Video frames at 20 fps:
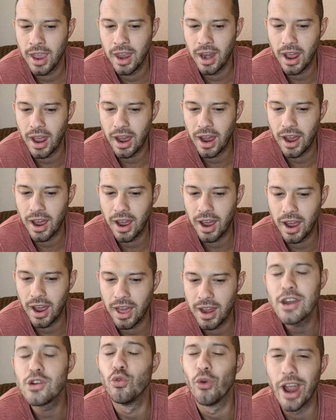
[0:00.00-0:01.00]
and and
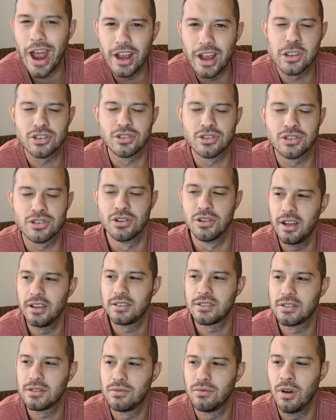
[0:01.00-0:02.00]
I had to
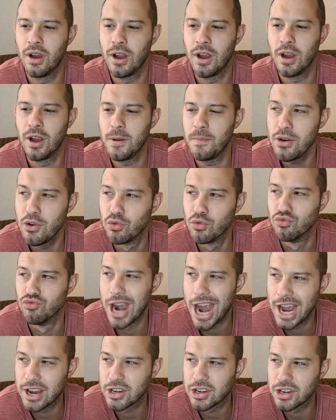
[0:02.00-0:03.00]
rationalize, right? I had to
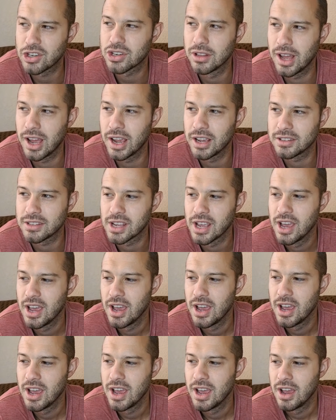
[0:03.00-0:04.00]
rationalize
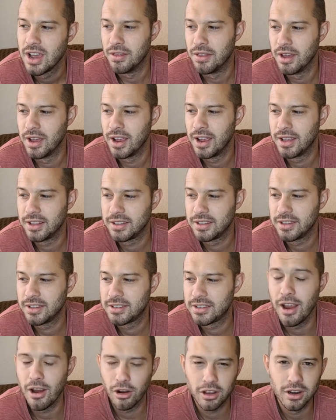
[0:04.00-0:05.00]
that
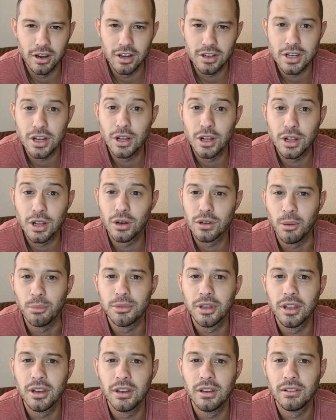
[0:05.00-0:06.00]
the air conditioning or
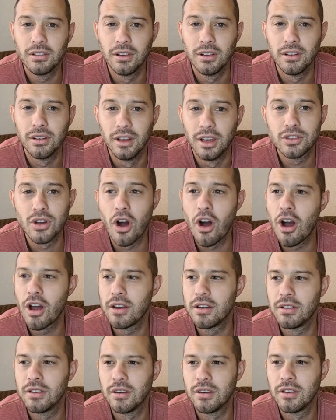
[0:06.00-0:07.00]
something kicked
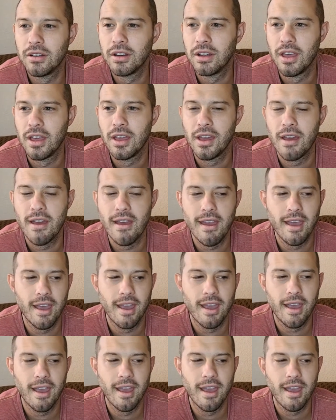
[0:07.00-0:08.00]
on,
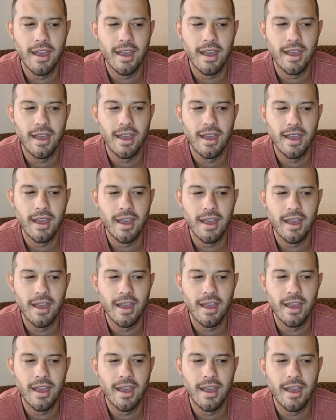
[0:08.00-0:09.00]
and the door
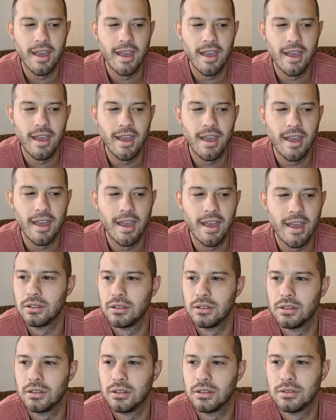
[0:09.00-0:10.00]
just slammed shut
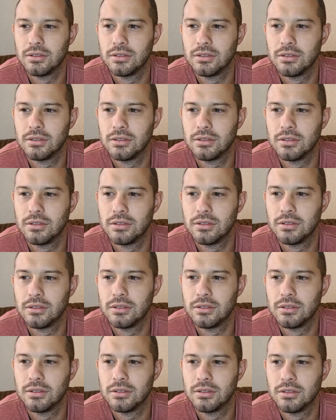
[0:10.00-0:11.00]
out of
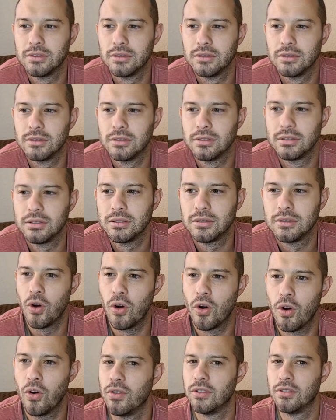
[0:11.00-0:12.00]
nowhere.
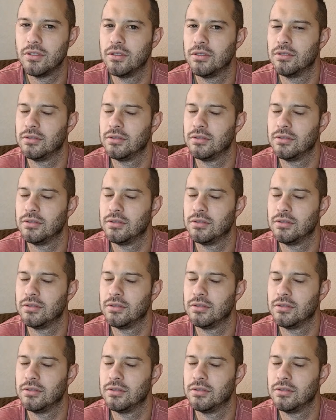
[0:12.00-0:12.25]
So,